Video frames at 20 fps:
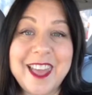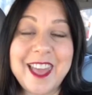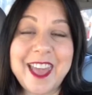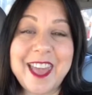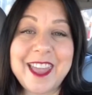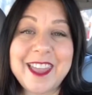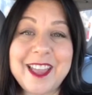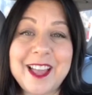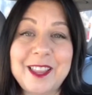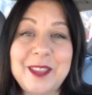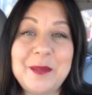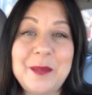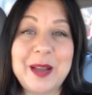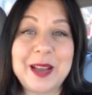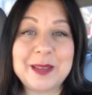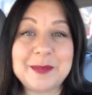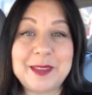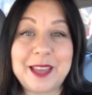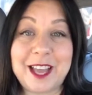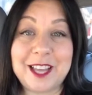Hey y'all and
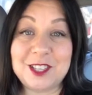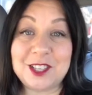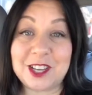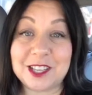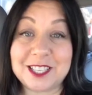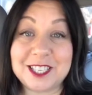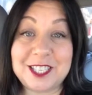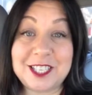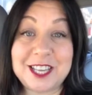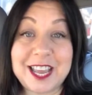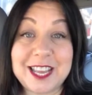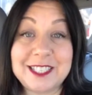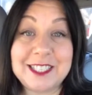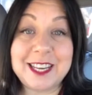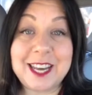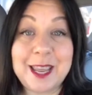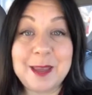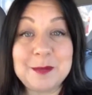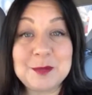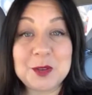welcome to Hot Chocolate Chat.
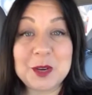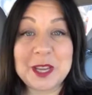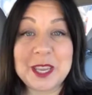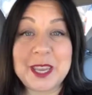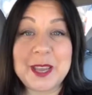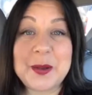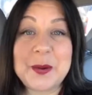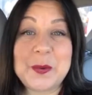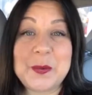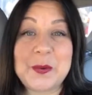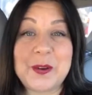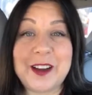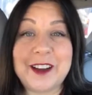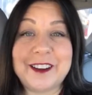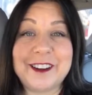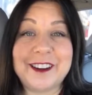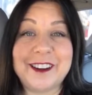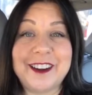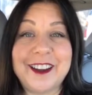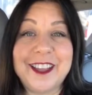Today I'm drinking a
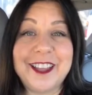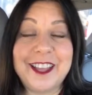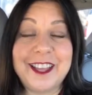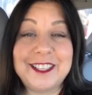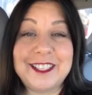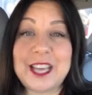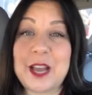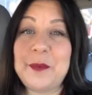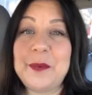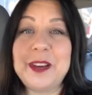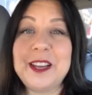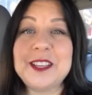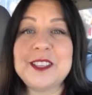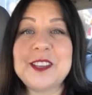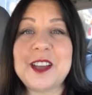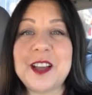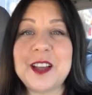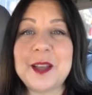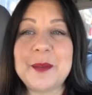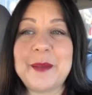water and I want to
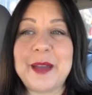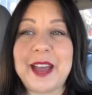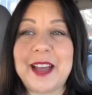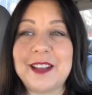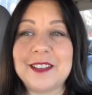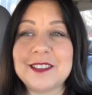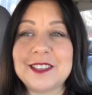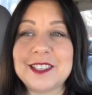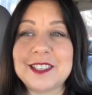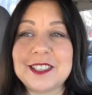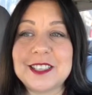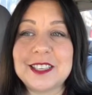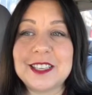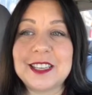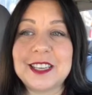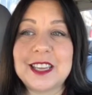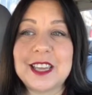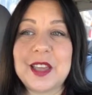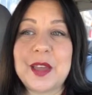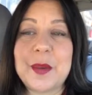talk about
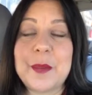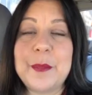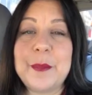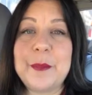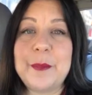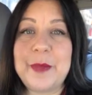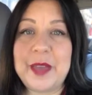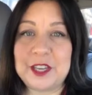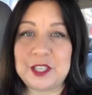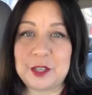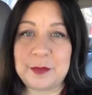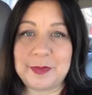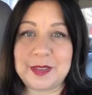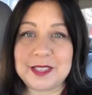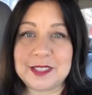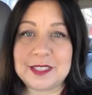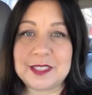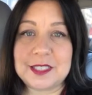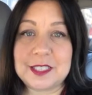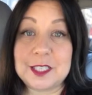
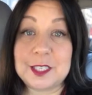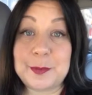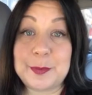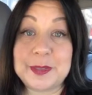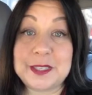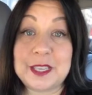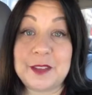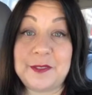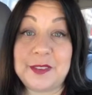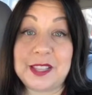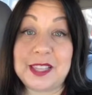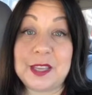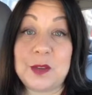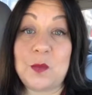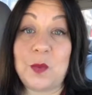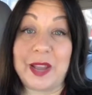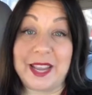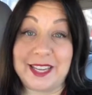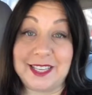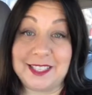measurements, specifically
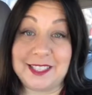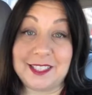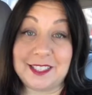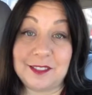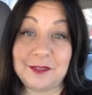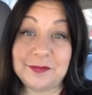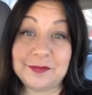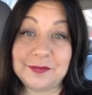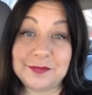weight.